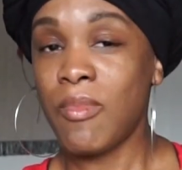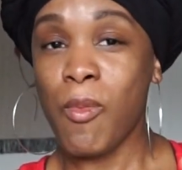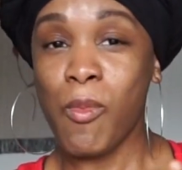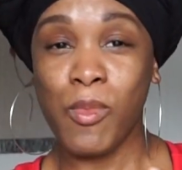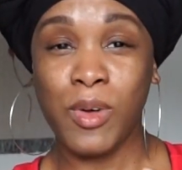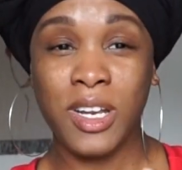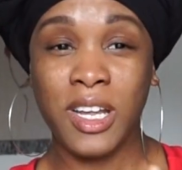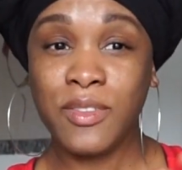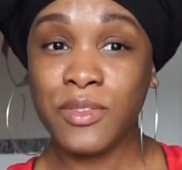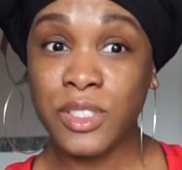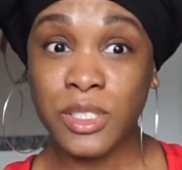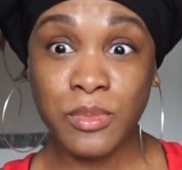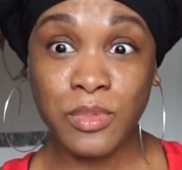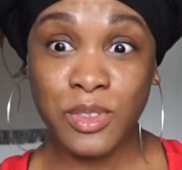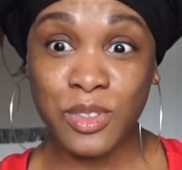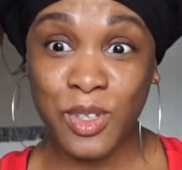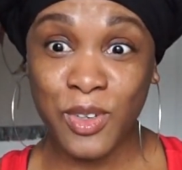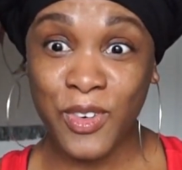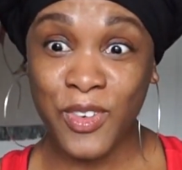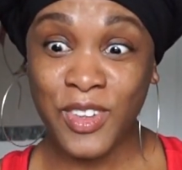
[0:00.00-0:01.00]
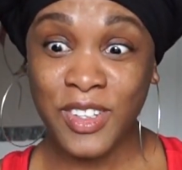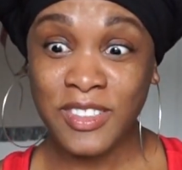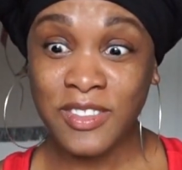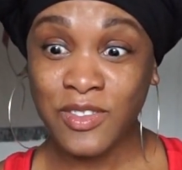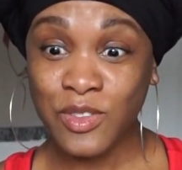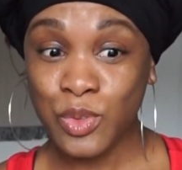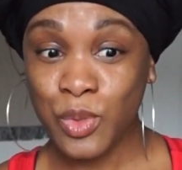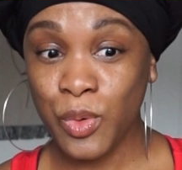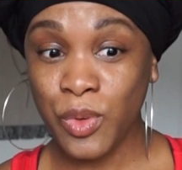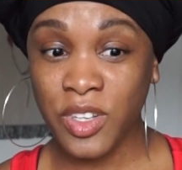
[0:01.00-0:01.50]
Whatever she was doing
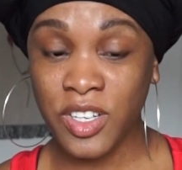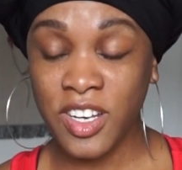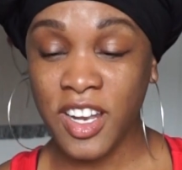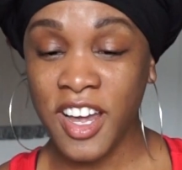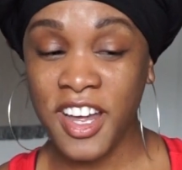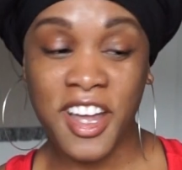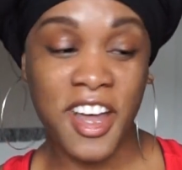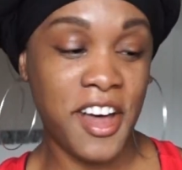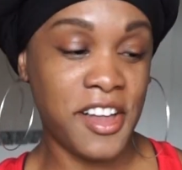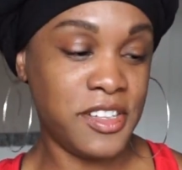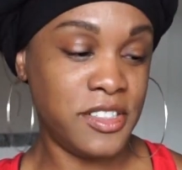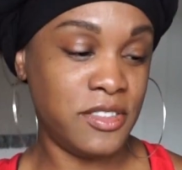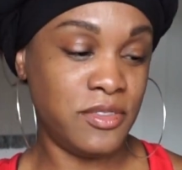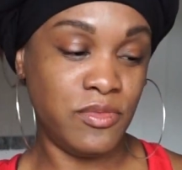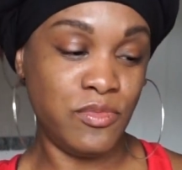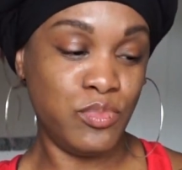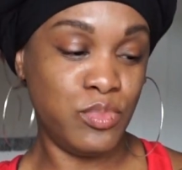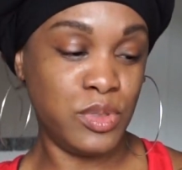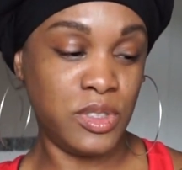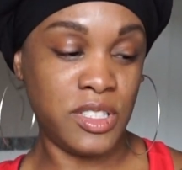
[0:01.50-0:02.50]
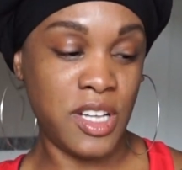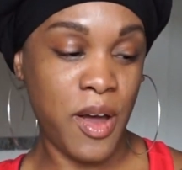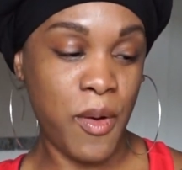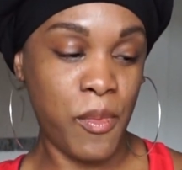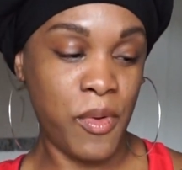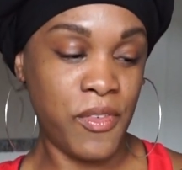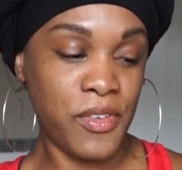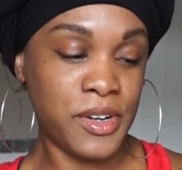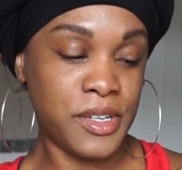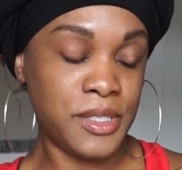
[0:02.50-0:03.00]
during the night, I was not
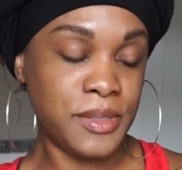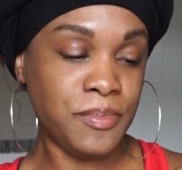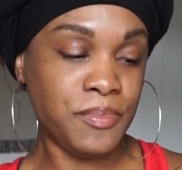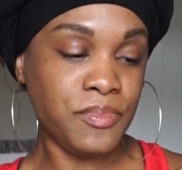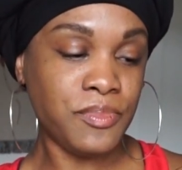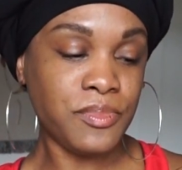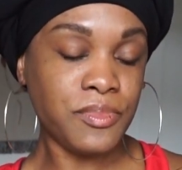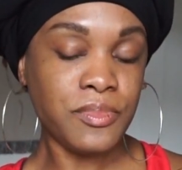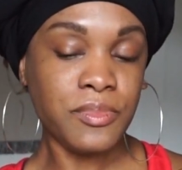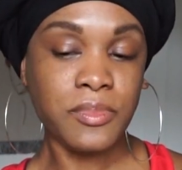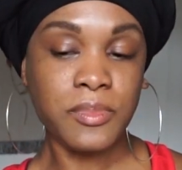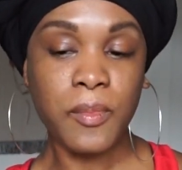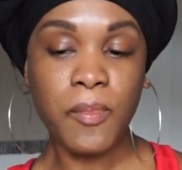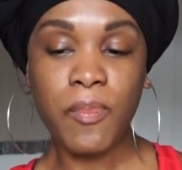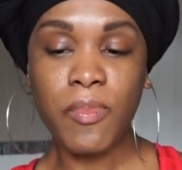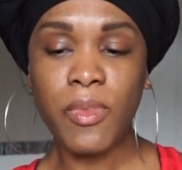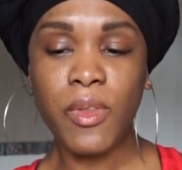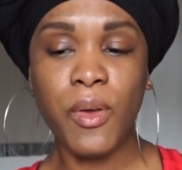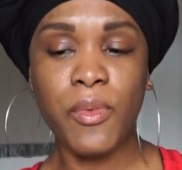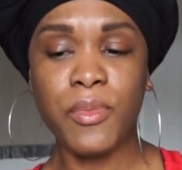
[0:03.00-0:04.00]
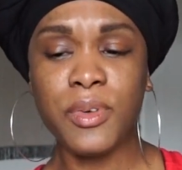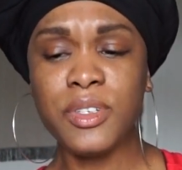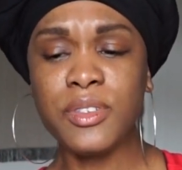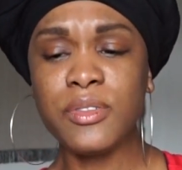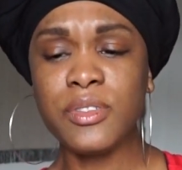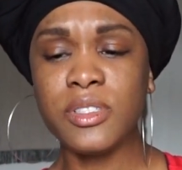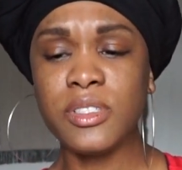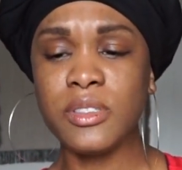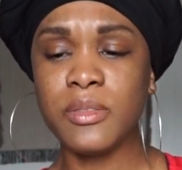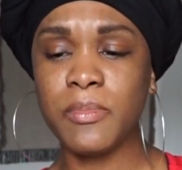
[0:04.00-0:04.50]
with her. We
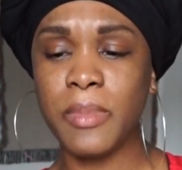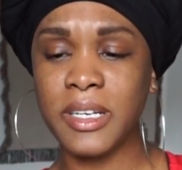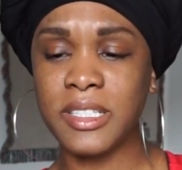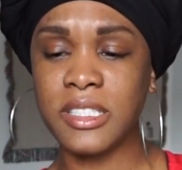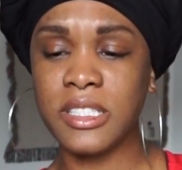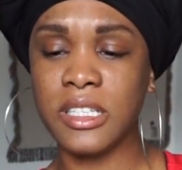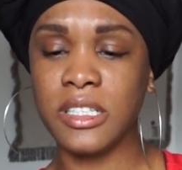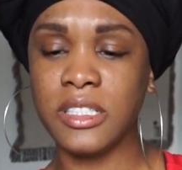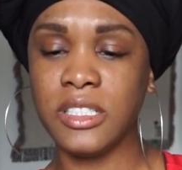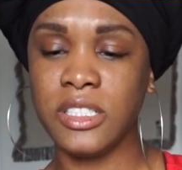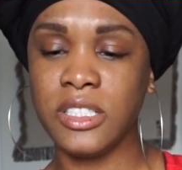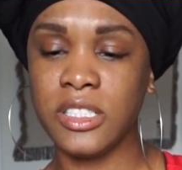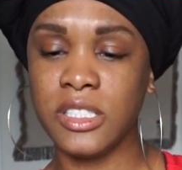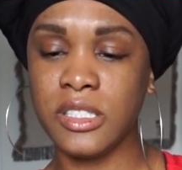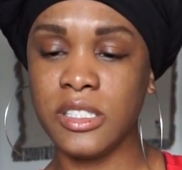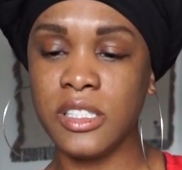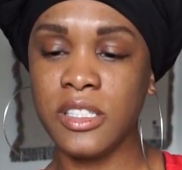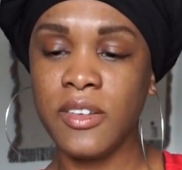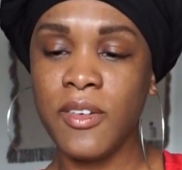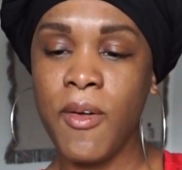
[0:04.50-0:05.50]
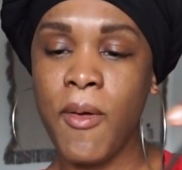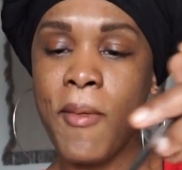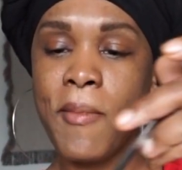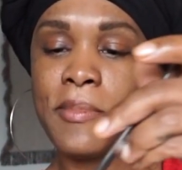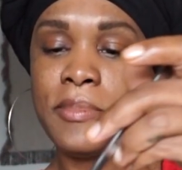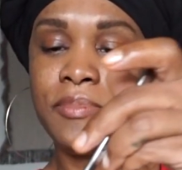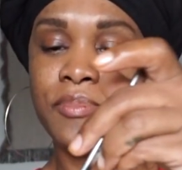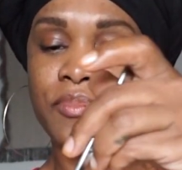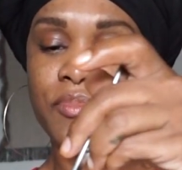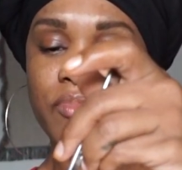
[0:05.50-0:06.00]
used to basically just
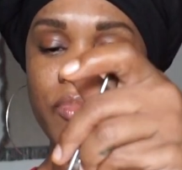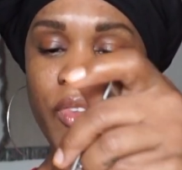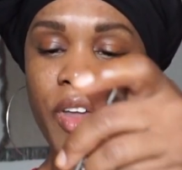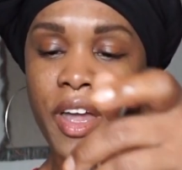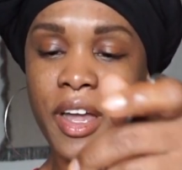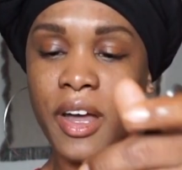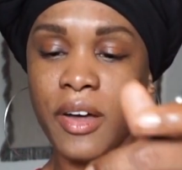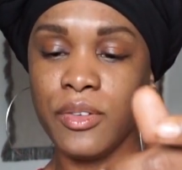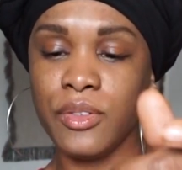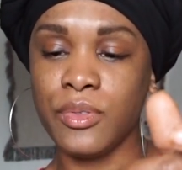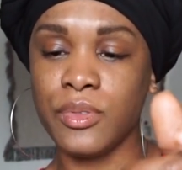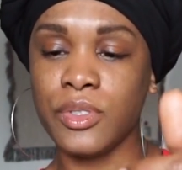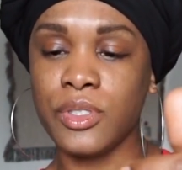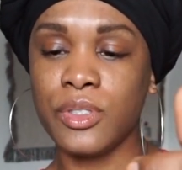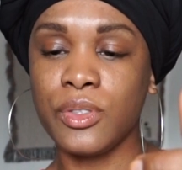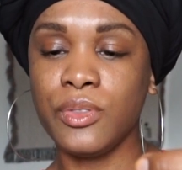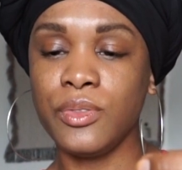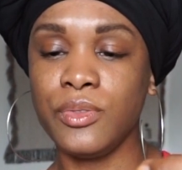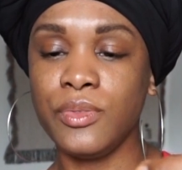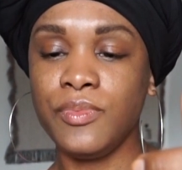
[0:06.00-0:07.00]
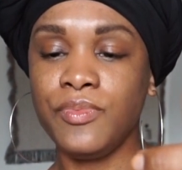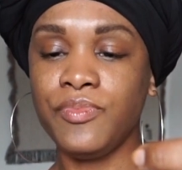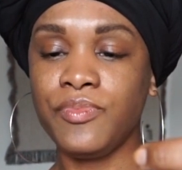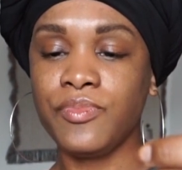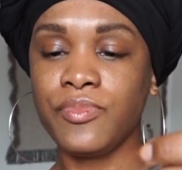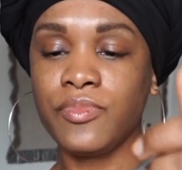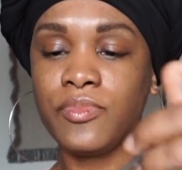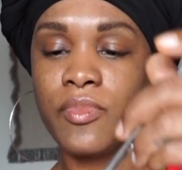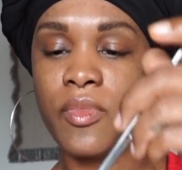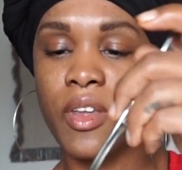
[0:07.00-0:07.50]
hang out during school.
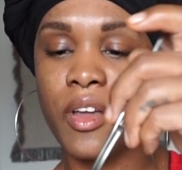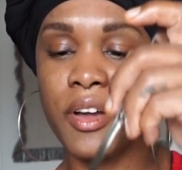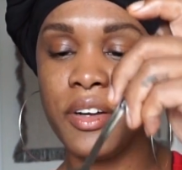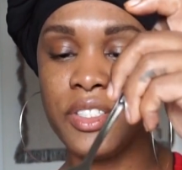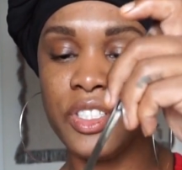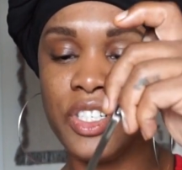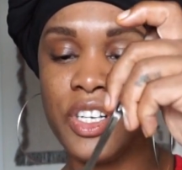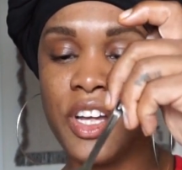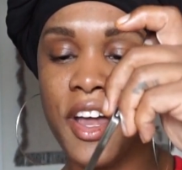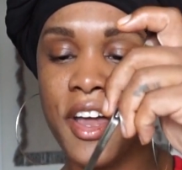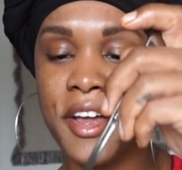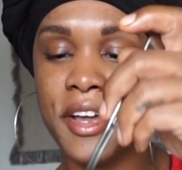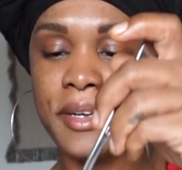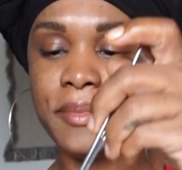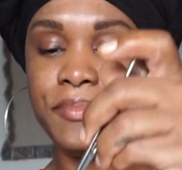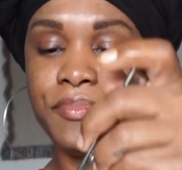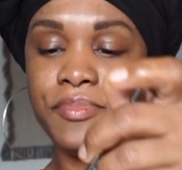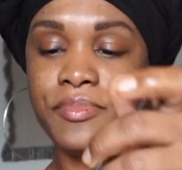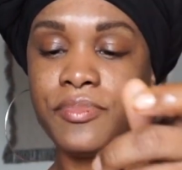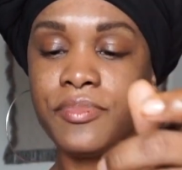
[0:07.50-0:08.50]
And she had